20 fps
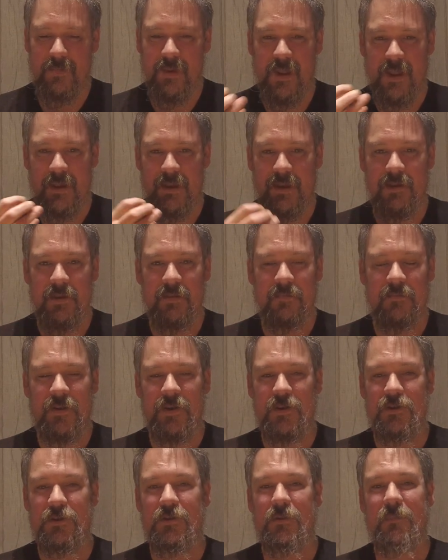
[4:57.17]
and then in the
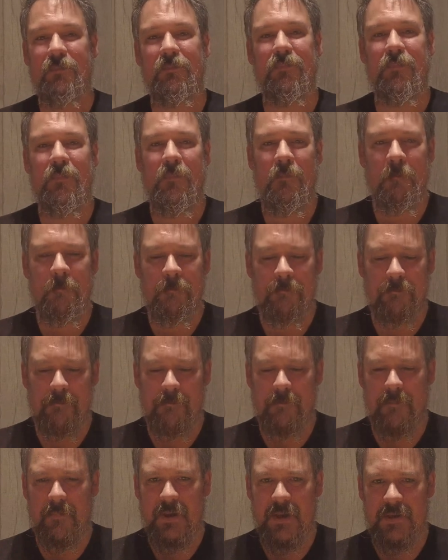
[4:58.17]
finish,
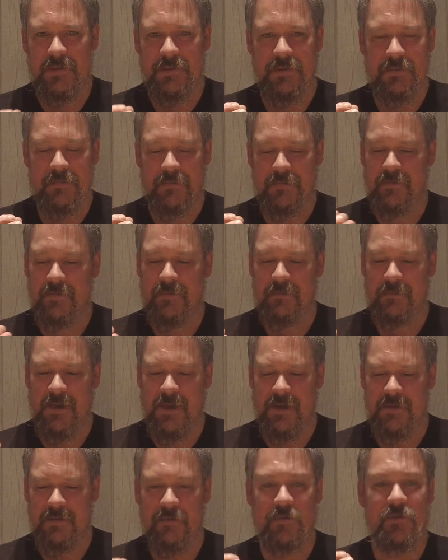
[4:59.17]
massive
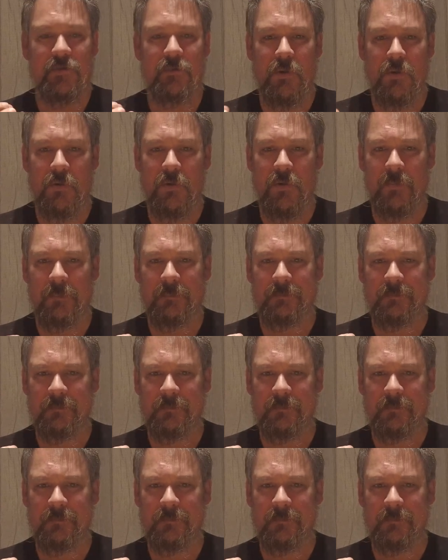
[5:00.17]
hit of smoke.